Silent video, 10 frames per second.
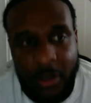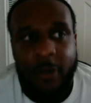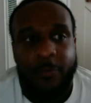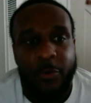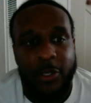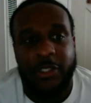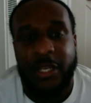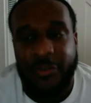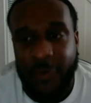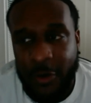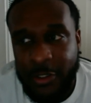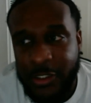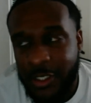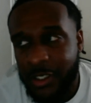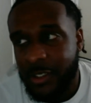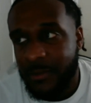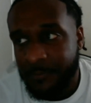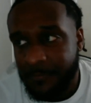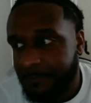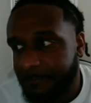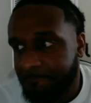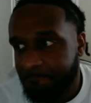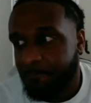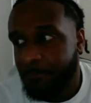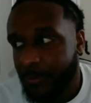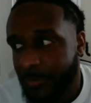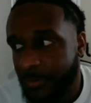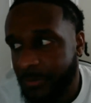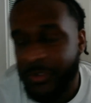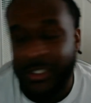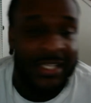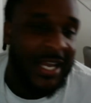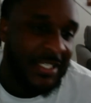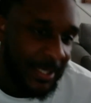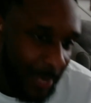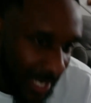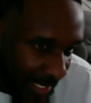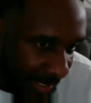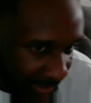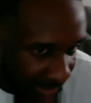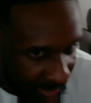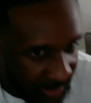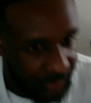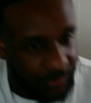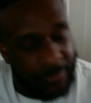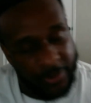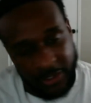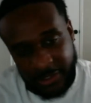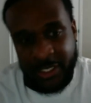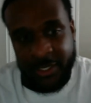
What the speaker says: points as far as the logic behind these things, right? But let's keep